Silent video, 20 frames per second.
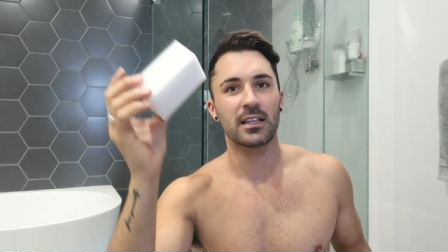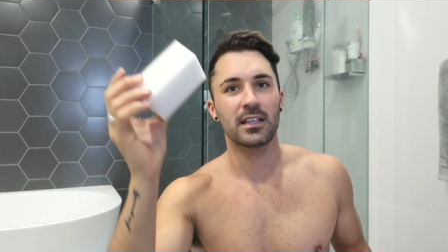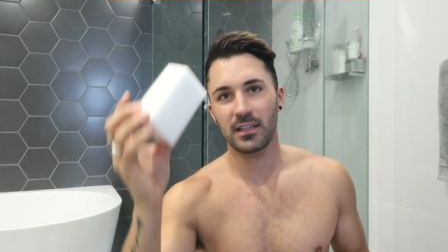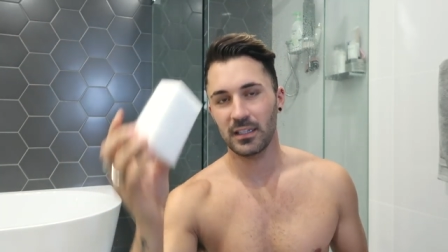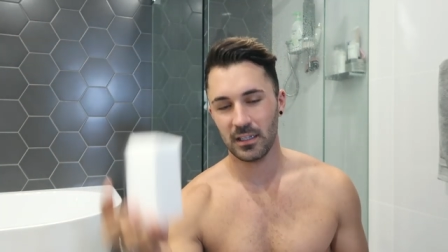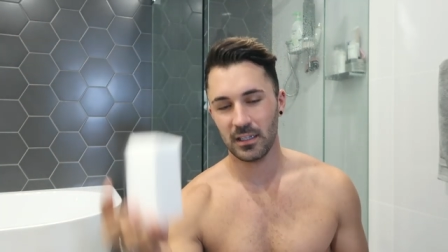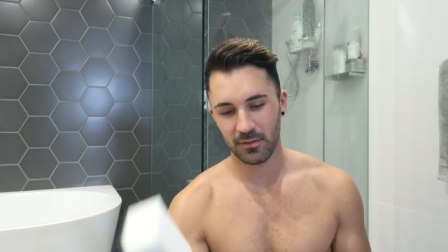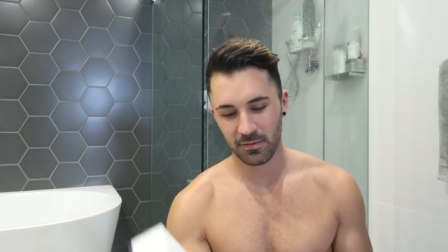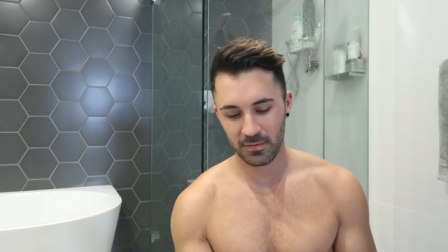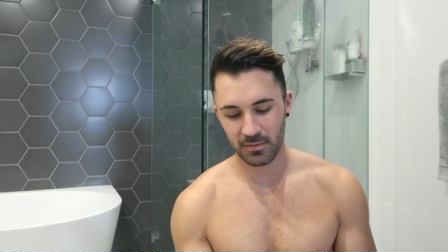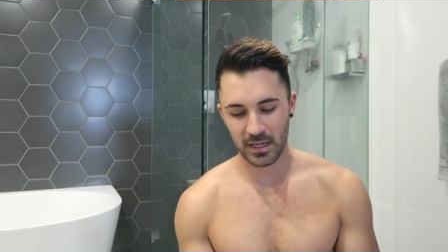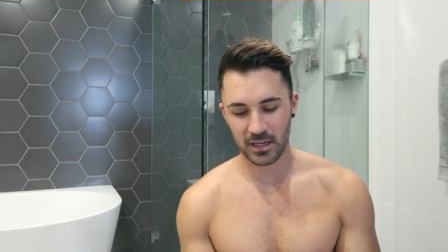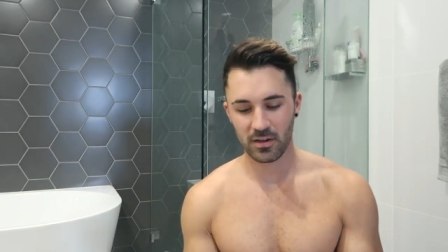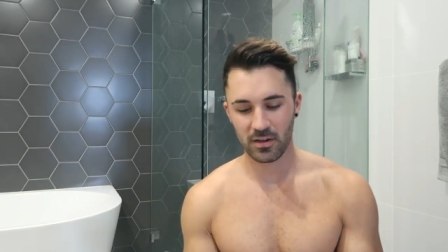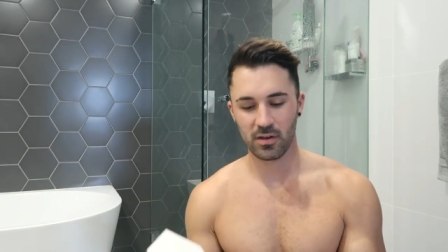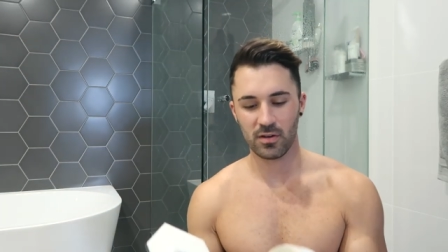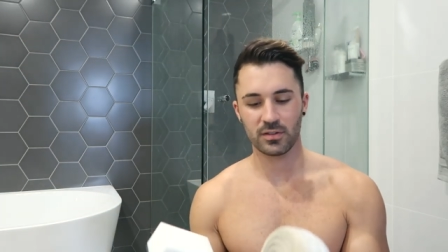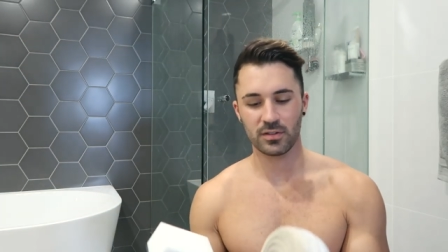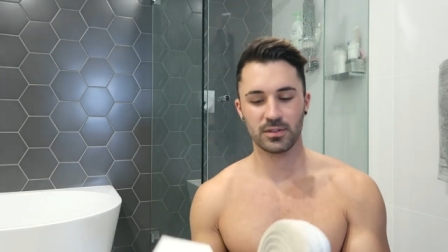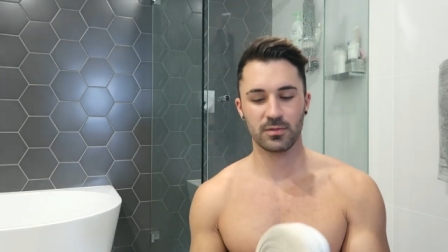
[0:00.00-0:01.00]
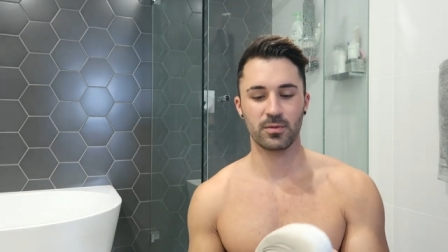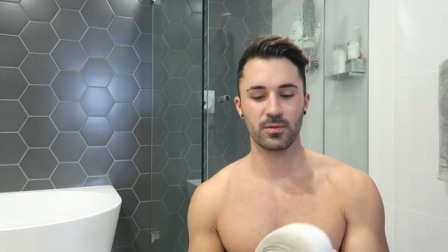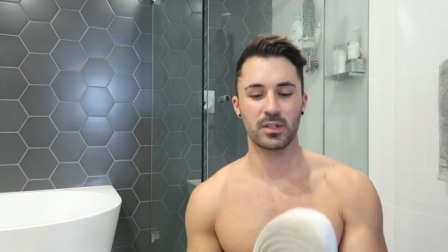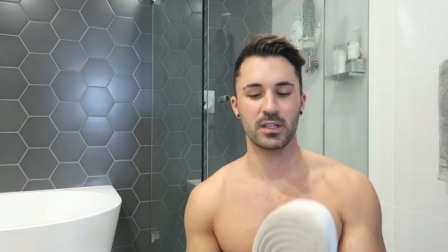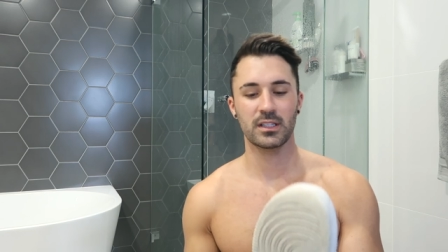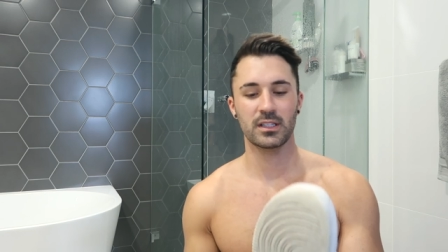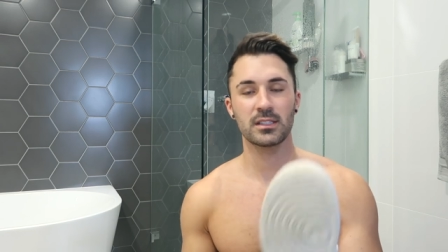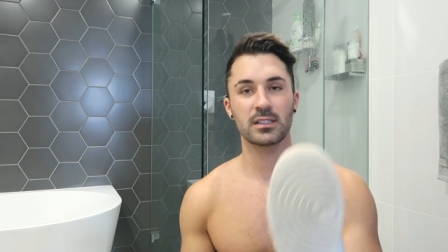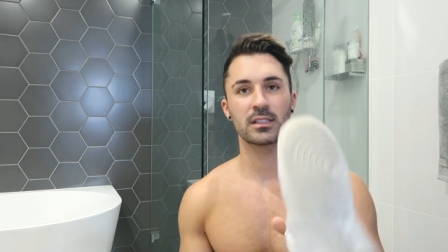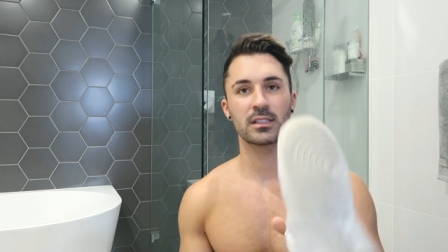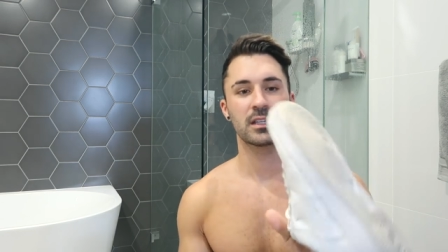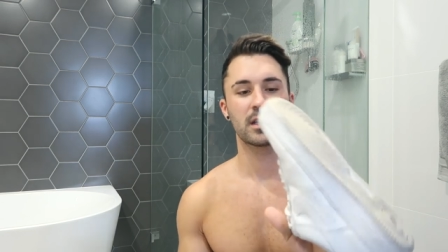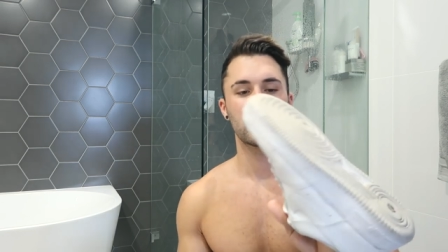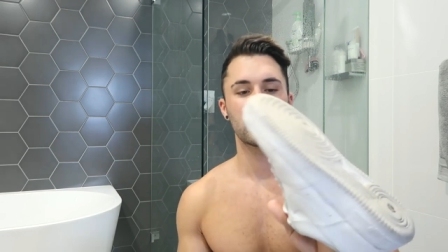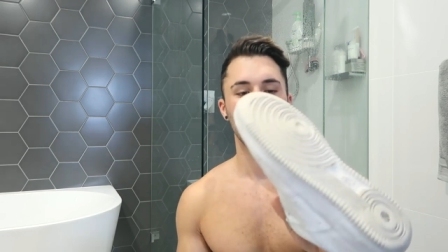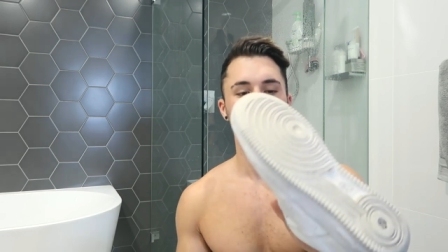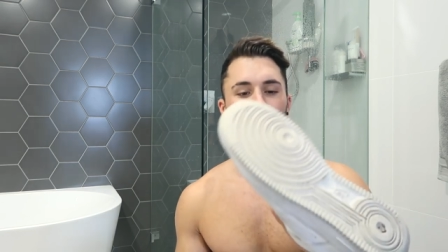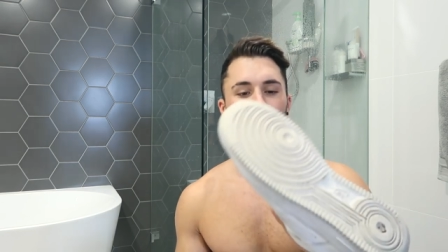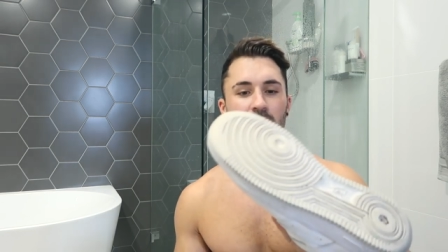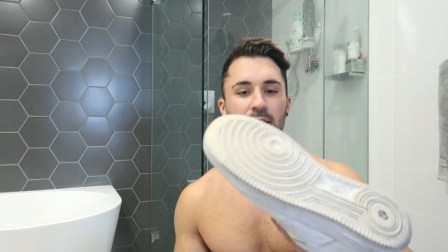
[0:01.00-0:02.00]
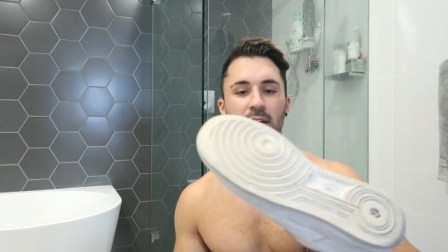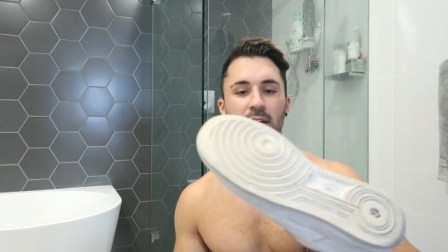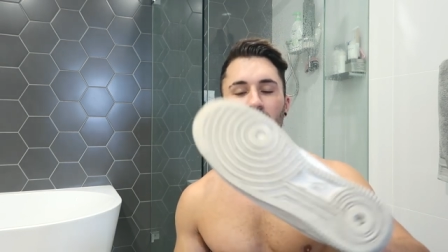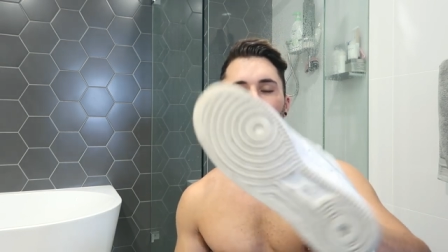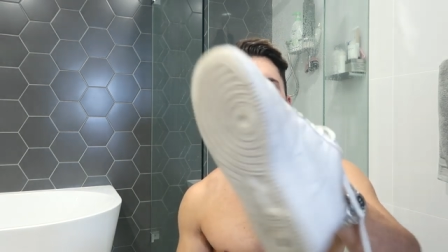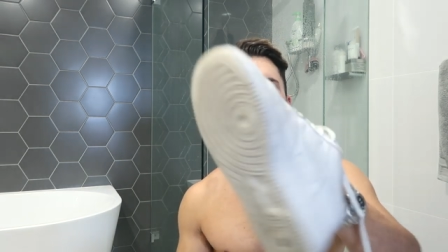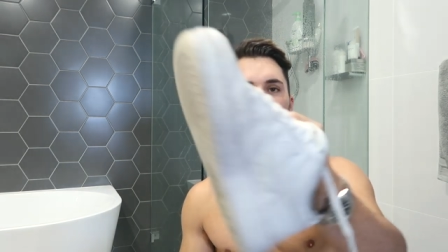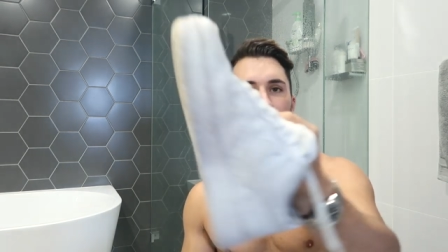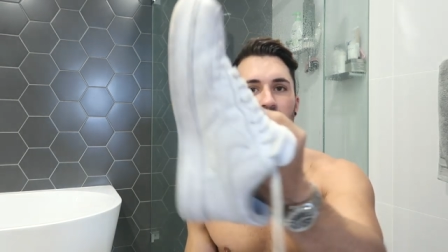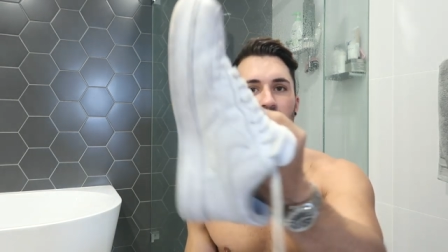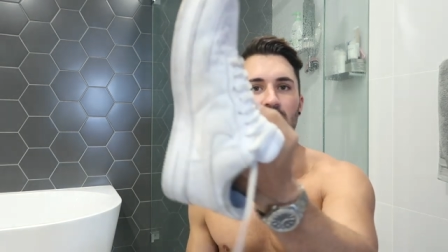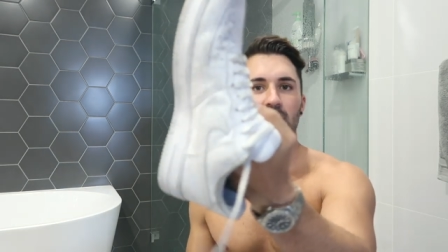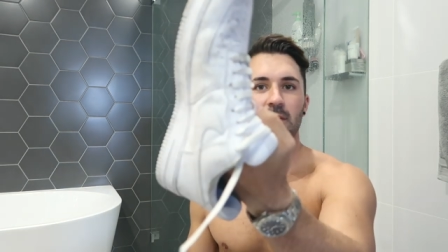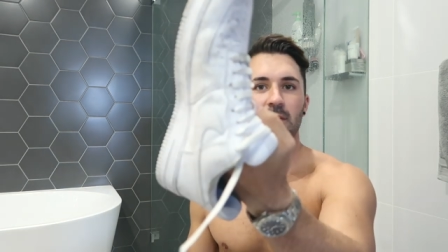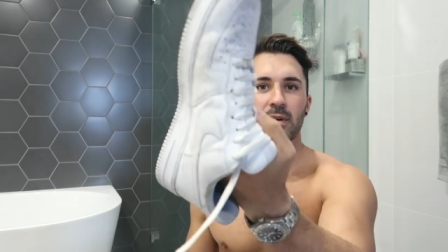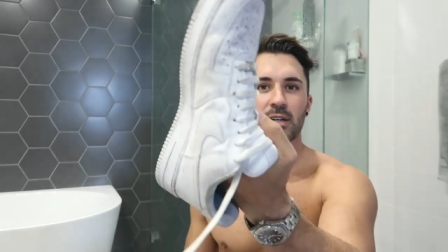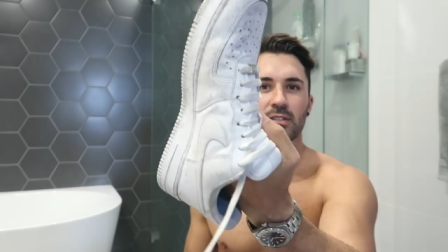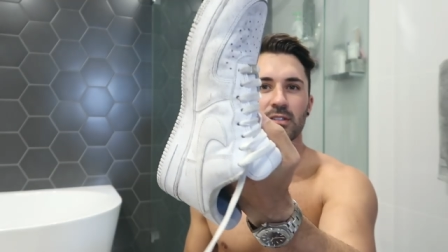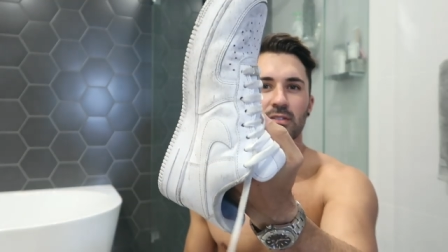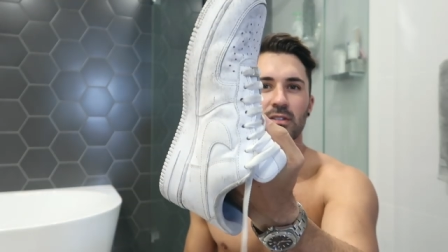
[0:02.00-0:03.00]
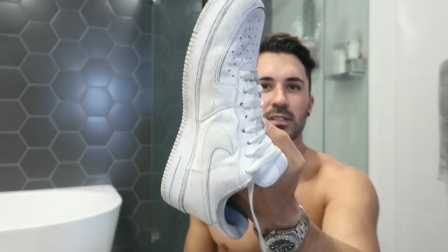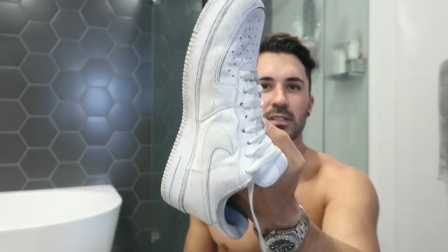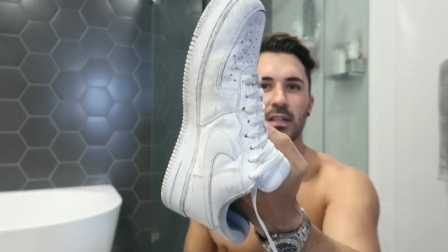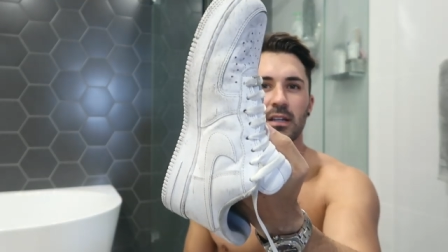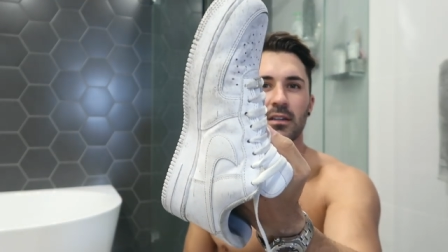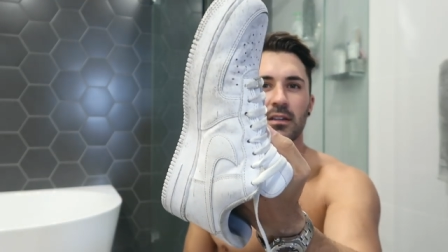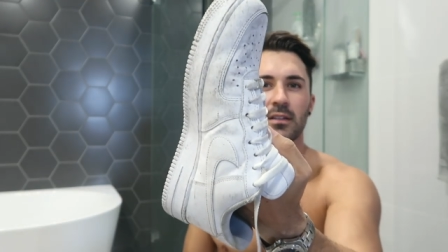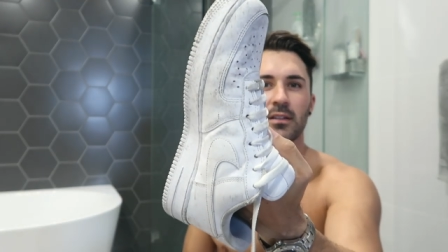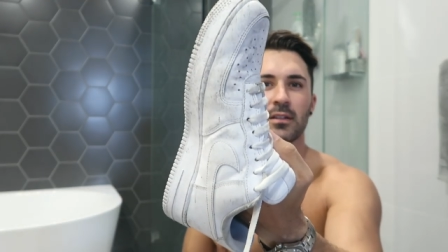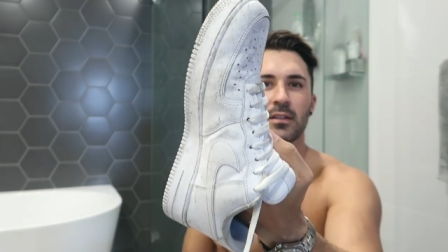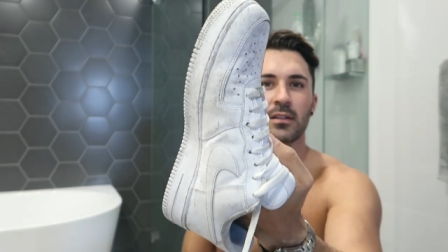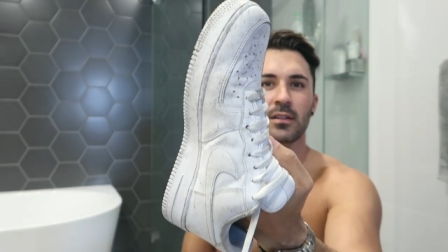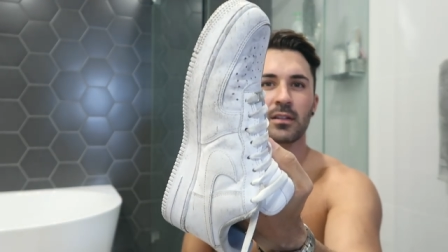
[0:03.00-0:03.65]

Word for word: You get them from like Coles or Woolies. Like look how dirty my shoes are.